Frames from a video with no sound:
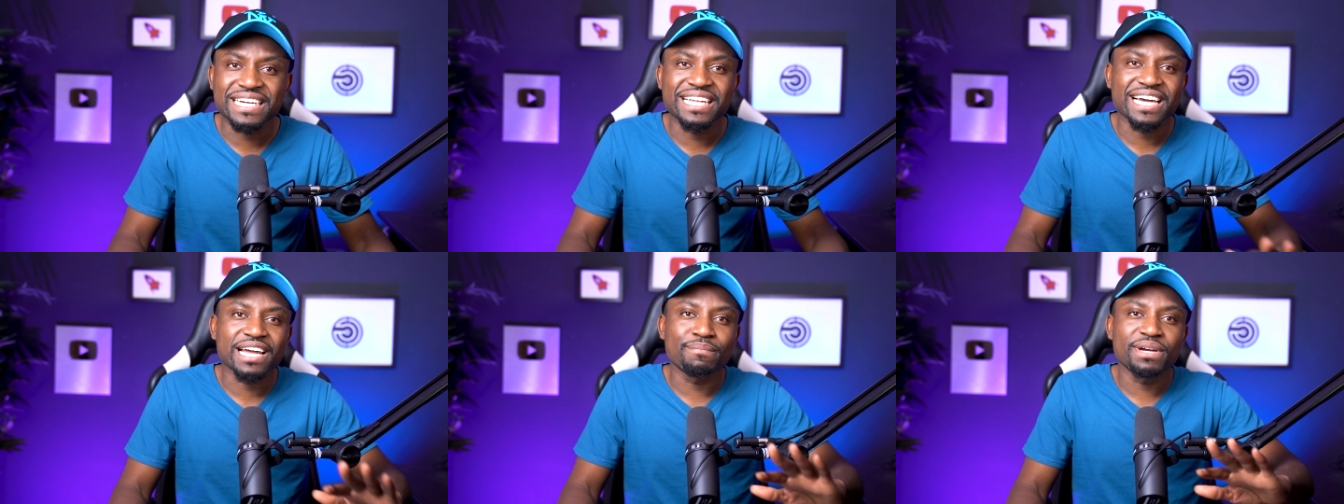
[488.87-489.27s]

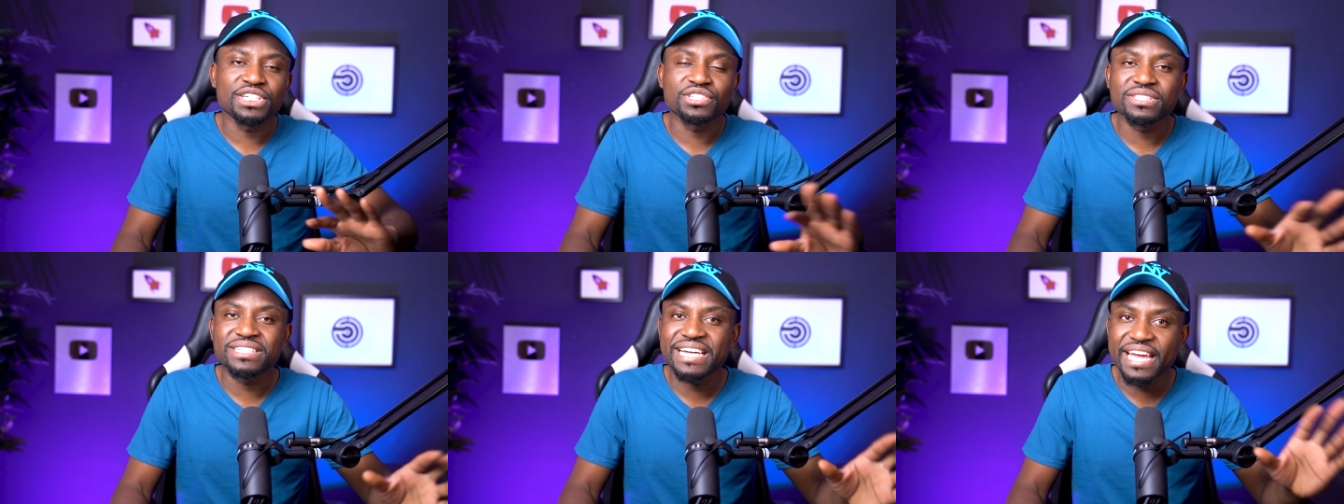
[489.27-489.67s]
And like I
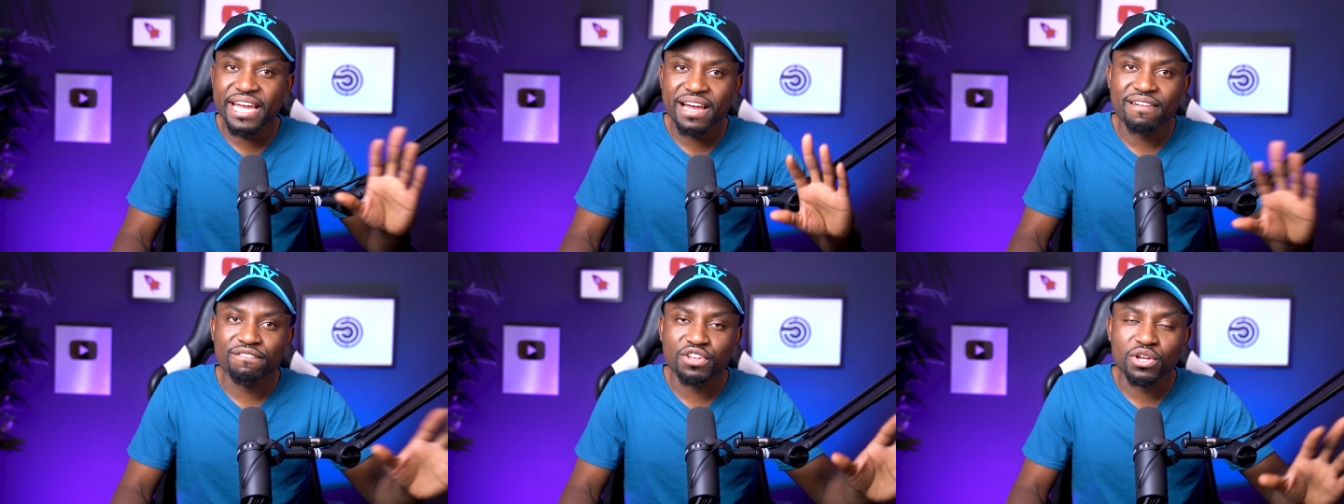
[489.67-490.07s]
mentioned, the
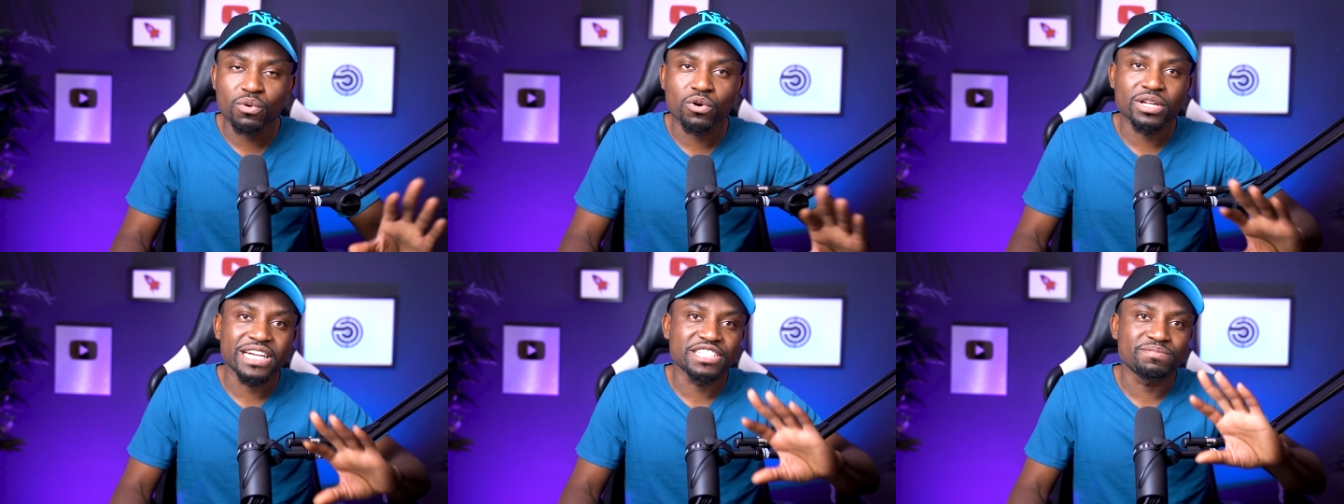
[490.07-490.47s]
AI video
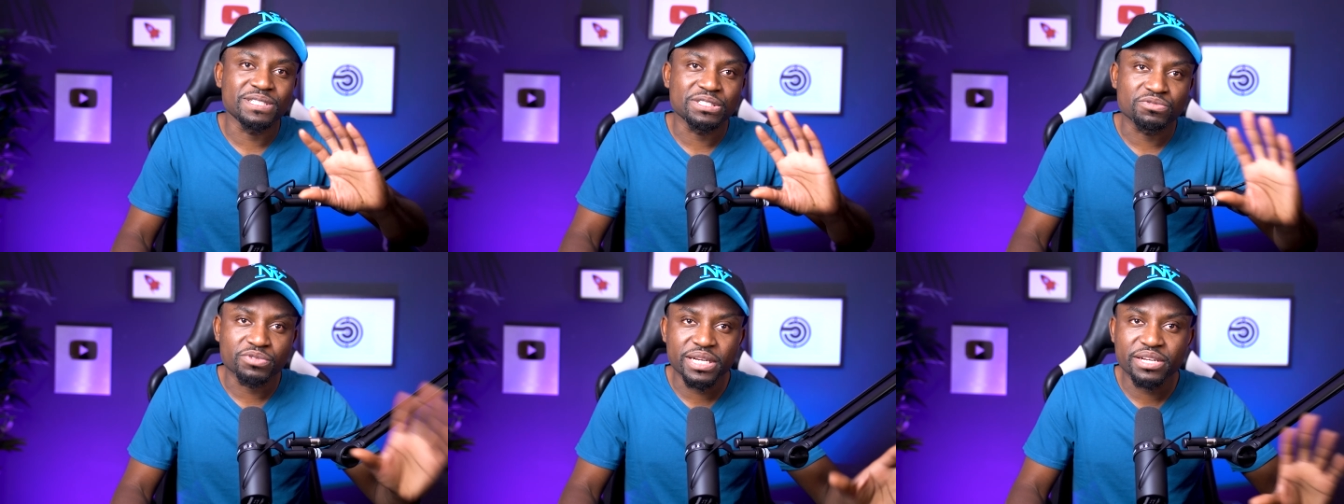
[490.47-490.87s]
wall has
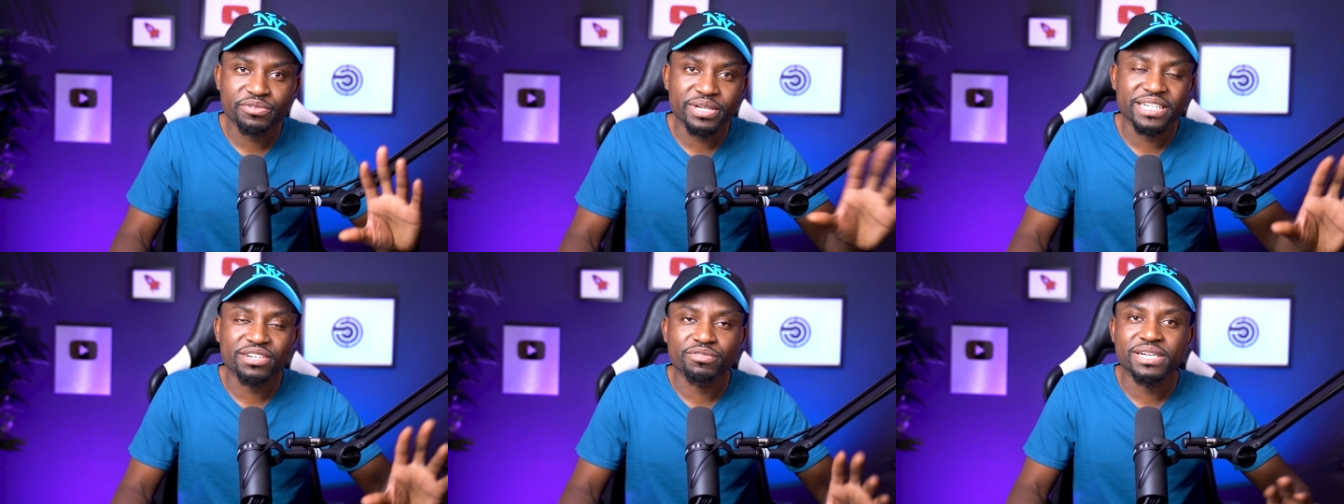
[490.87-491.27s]
been really,
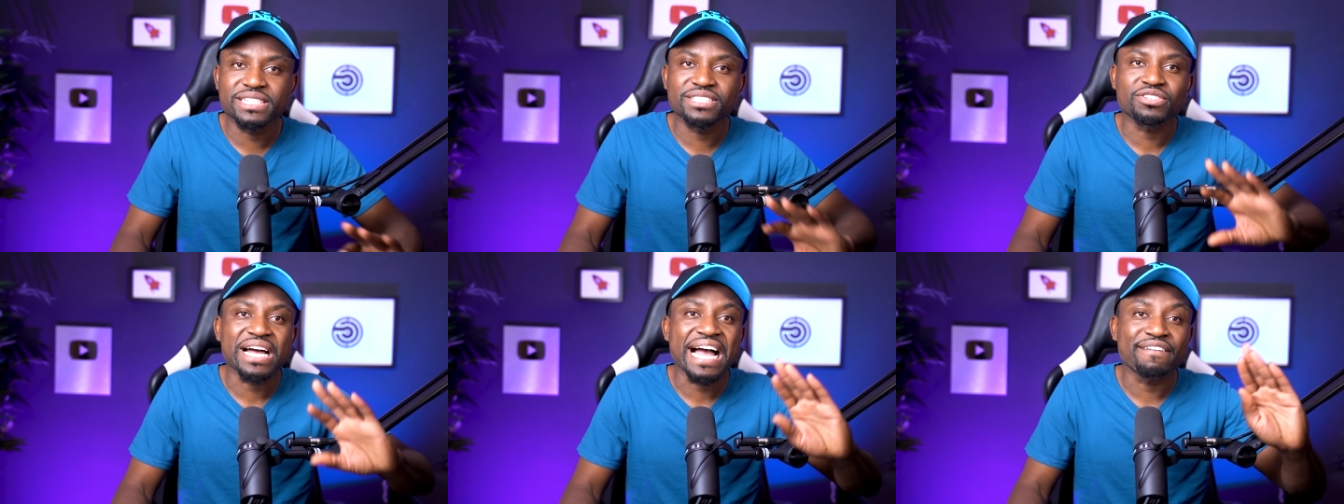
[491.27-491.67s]
really
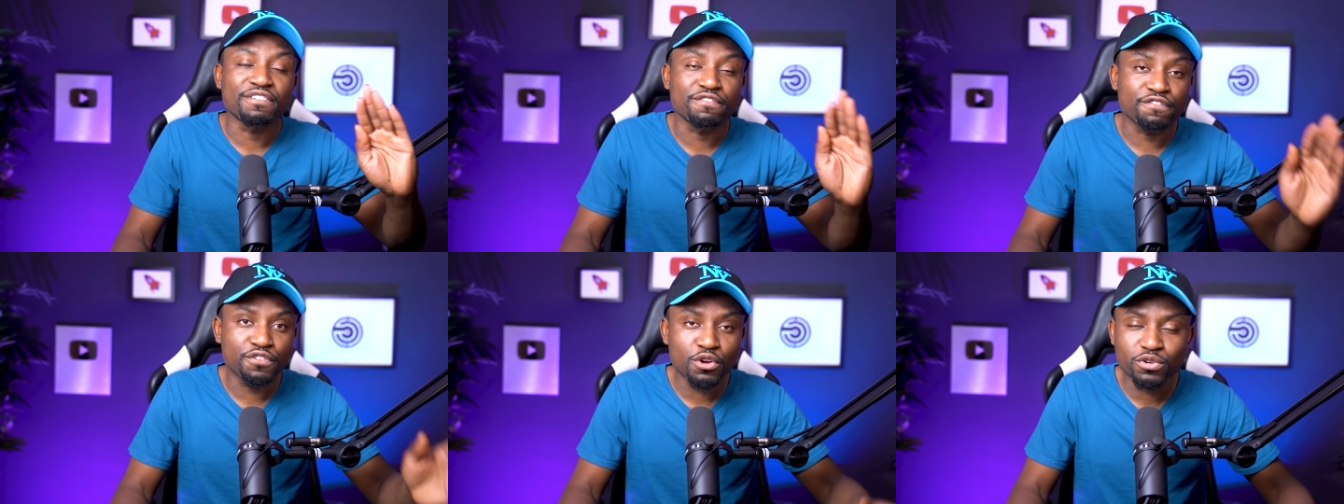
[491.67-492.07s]
crazy. So I have
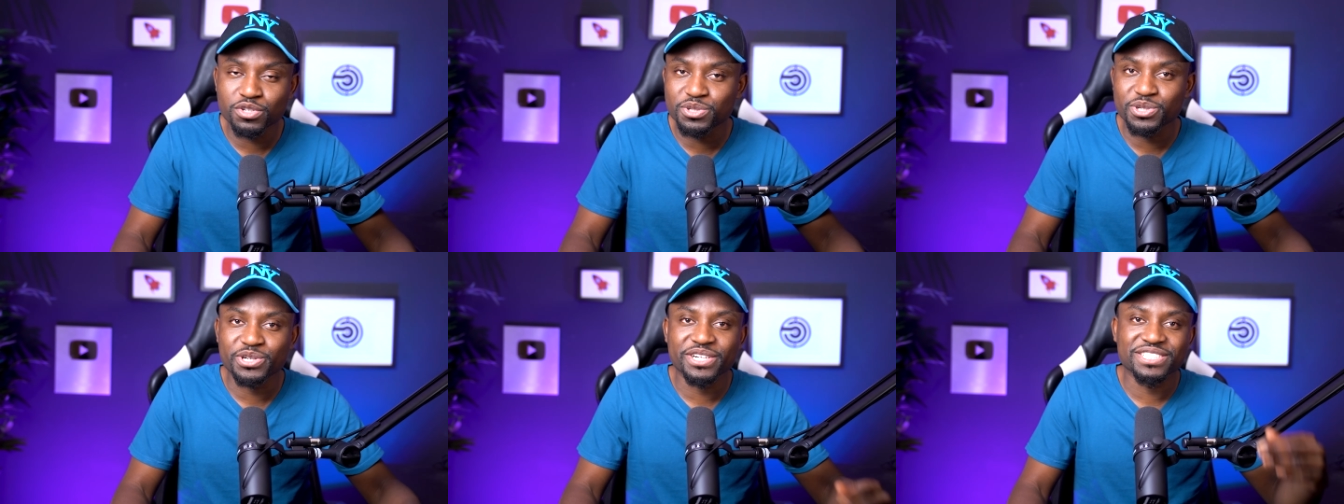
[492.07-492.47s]
a few
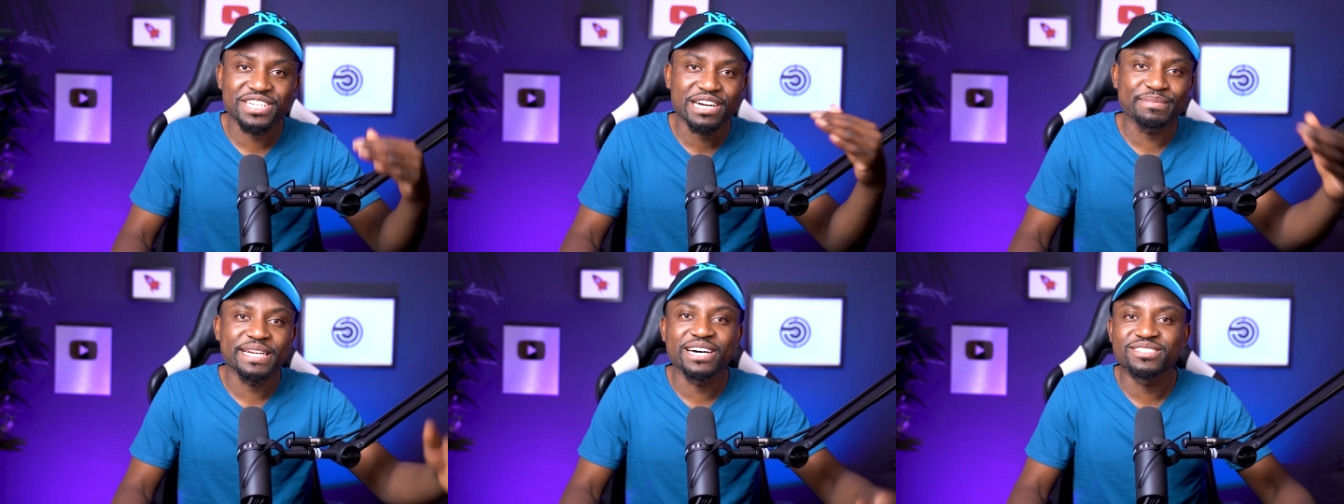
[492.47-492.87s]
tutorials
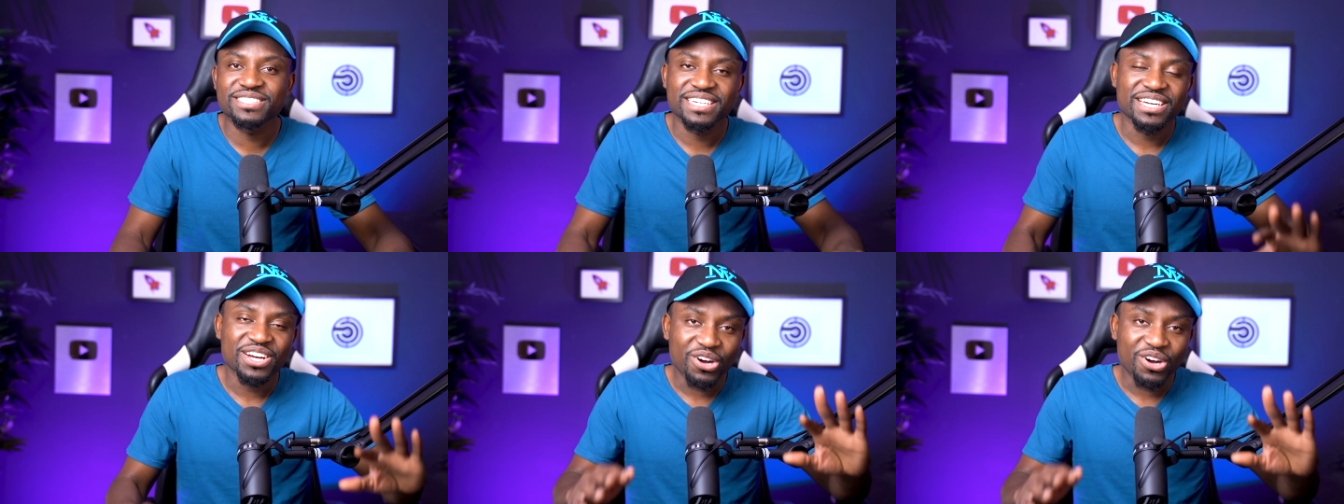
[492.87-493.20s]
coming out